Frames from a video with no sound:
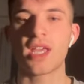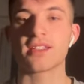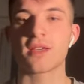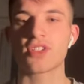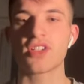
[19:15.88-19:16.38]

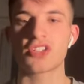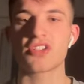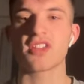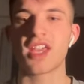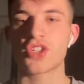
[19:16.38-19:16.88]
and his average
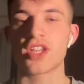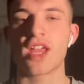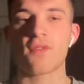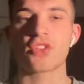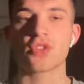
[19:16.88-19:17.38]
touch location
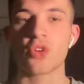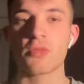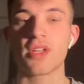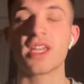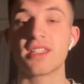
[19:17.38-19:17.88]
at every
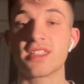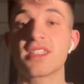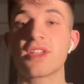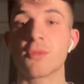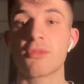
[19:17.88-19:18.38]
tournament is
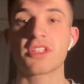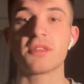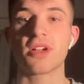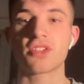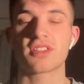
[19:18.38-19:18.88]
still
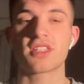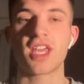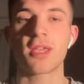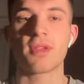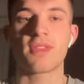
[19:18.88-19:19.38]
pretty much the
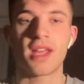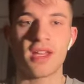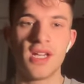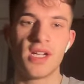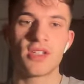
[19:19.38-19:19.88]
same in
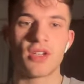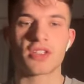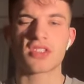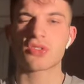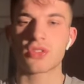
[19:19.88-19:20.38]
that
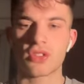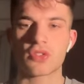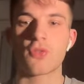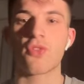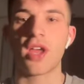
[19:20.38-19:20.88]

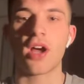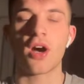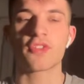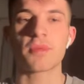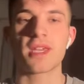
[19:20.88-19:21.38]
sort of right
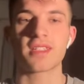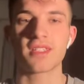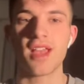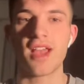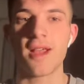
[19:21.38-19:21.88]
half
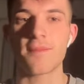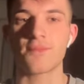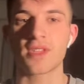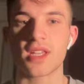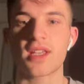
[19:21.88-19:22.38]
space
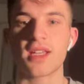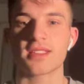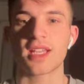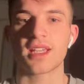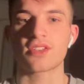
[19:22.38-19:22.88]

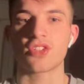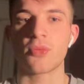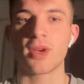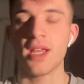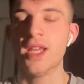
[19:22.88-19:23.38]
attacking
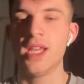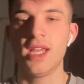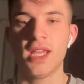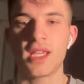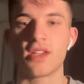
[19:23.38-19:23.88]
zone where
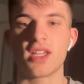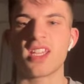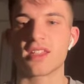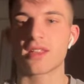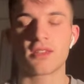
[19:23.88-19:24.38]

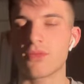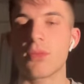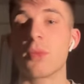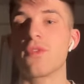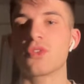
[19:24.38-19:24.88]

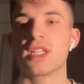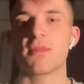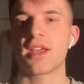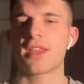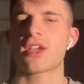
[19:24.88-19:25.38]
we've all seen in that
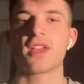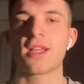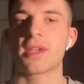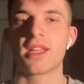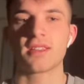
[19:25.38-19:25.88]
great clip
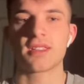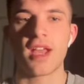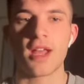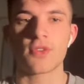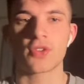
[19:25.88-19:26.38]
against
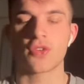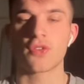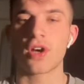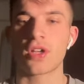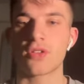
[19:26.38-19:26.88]
Josko
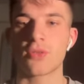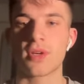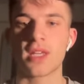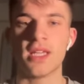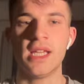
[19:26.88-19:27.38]
Guardiola
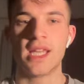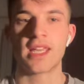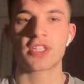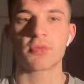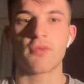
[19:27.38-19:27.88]
where he
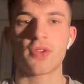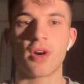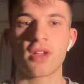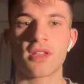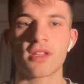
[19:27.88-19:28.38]
gets
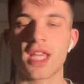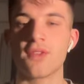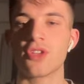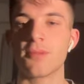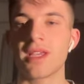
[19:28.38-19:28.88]
1v1, and
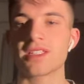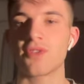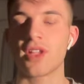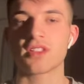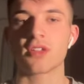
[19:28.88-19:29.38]
even the best
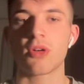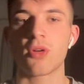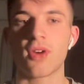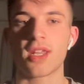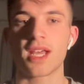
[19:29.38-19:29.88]
defenders in the
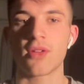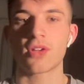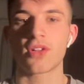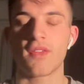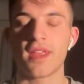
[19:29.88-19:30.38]
world right now
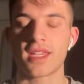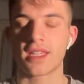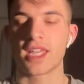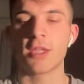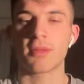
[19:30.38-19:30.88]
look like they
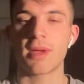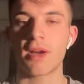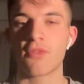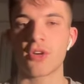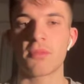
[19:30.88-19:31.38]
can keep him
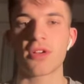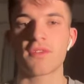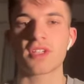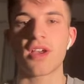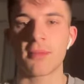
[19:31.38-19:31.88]
out for a period
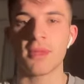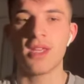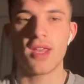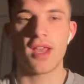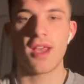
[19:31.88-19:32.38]
of time.
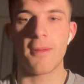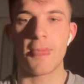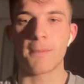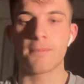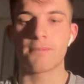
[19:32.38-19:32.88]

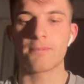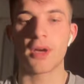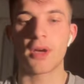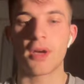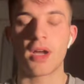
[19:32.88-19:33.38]

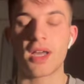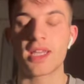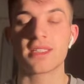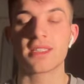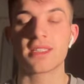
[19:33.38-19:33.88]
But
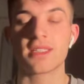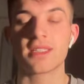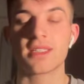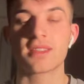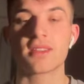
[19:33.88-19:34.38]
his
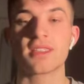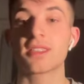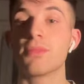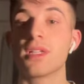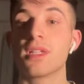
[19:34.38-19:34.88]

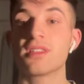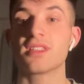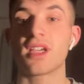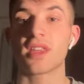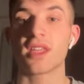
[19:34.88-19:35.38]
simplicity, I
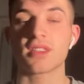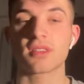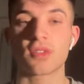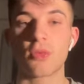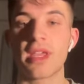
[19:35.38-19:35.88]
think, is
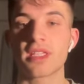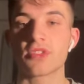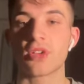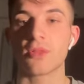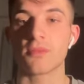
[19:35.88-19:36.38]
what makes him so
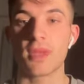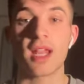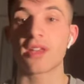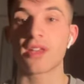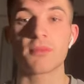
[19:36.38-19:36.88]
elegant
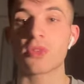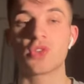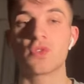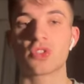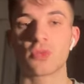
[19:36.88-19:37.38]
and beautiful
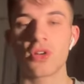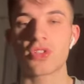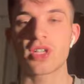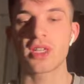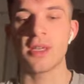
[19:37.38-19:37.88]
to watch. He
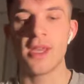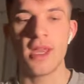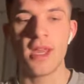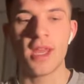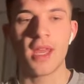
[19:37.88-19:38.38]

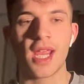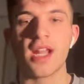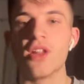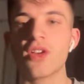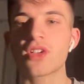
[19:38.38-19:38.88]

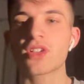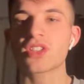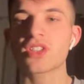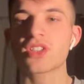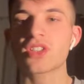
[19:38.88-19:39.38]
looks kind of
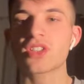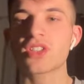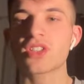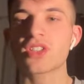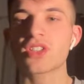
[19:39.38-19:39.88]
tackleable.